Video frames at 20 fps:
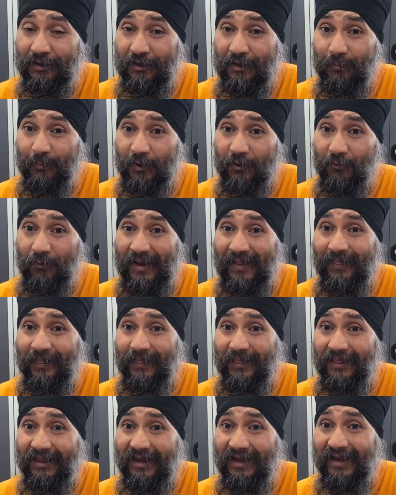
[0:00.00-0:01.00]
But when
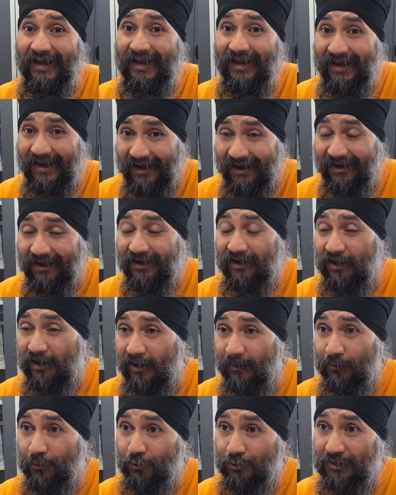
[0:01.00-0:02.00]
they
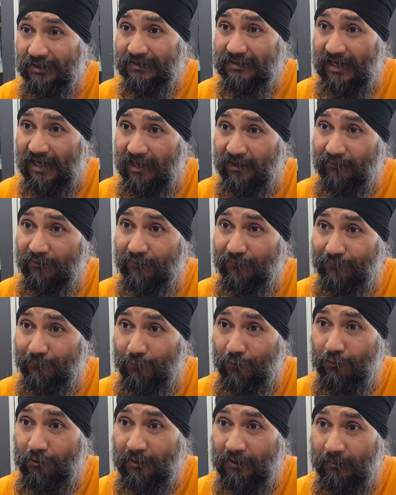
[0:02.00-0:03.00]
come to this kind of a
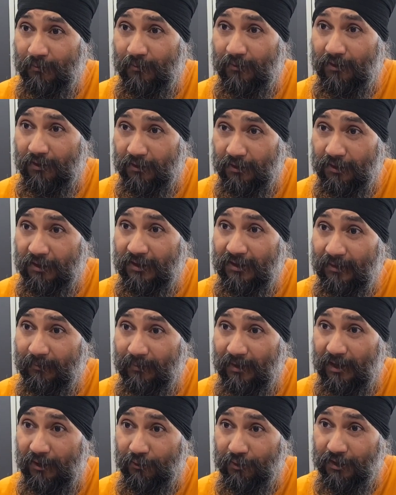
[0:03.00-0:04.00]
forum, learn
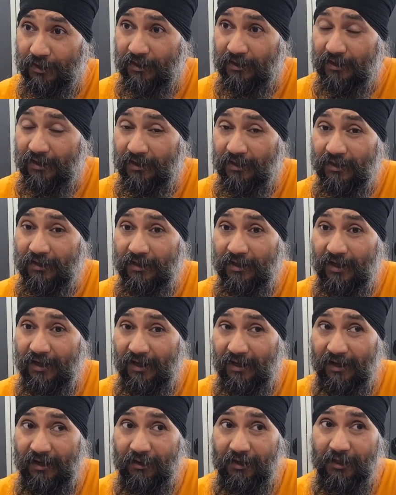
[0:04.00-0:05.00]
about it,
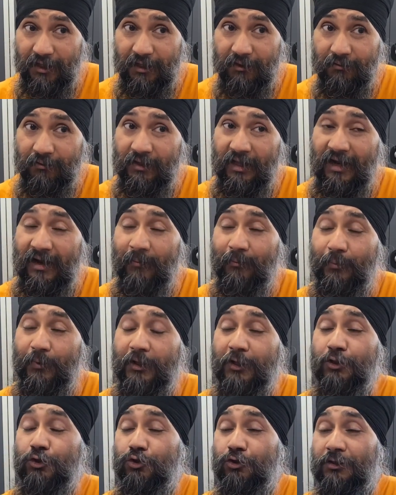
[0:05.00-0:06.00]
I'm
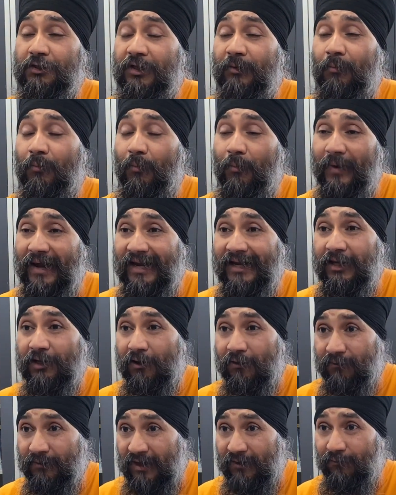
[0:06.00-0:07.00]
pretty sure many
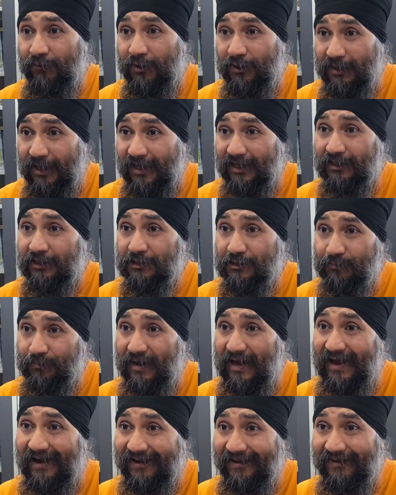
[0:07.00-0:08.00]
of them will take this
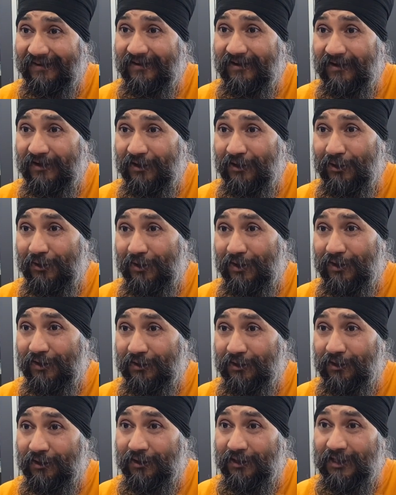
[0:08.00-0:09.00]
back,
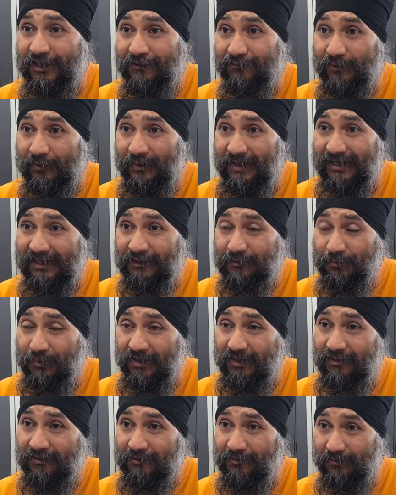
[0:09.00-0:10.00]
the learnings from that
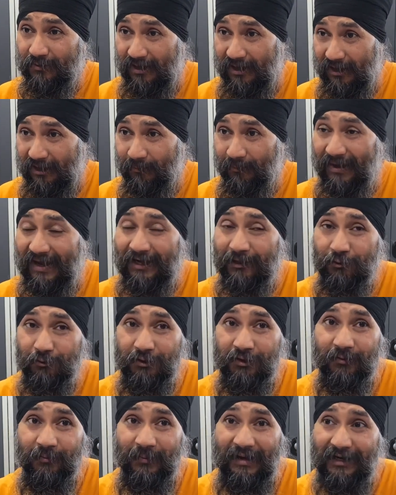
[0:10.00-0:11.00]
experience, back to
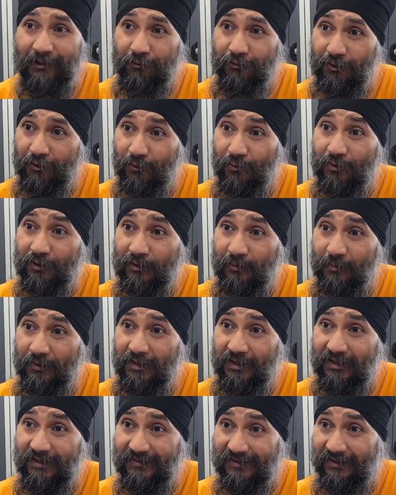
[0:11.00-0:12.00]
their own
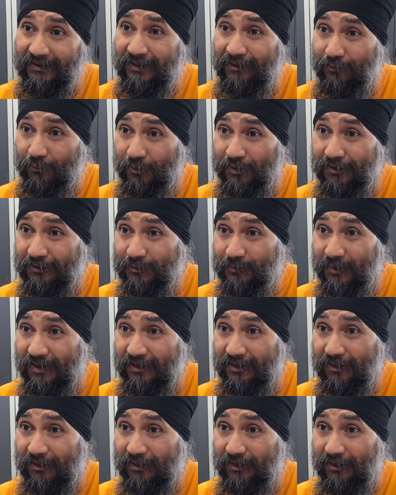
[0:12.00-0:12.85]
communities, and then do it, spread it